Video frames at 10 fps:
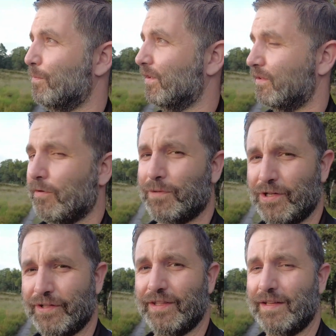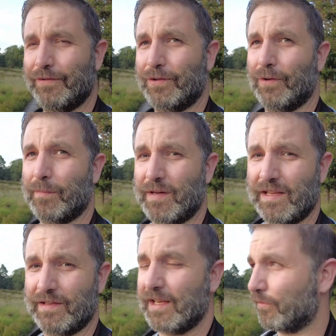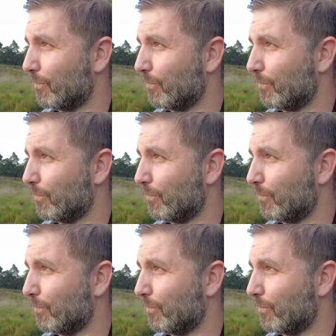but come on, if you call a place Little